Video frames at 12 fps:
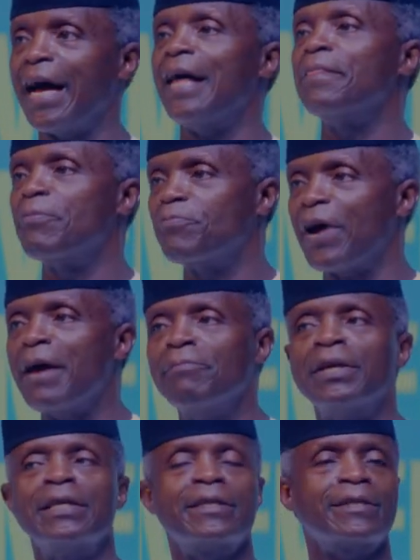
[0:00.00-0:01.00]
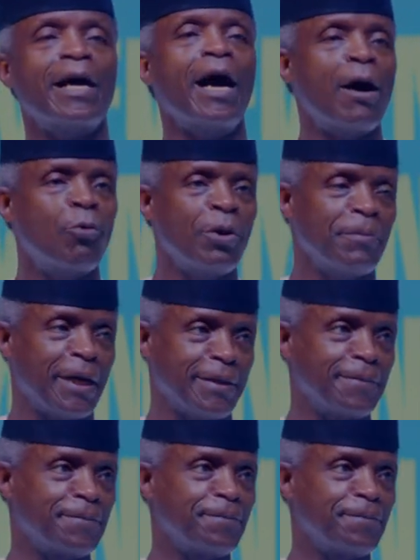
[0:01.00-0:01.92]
and the prime minister are women.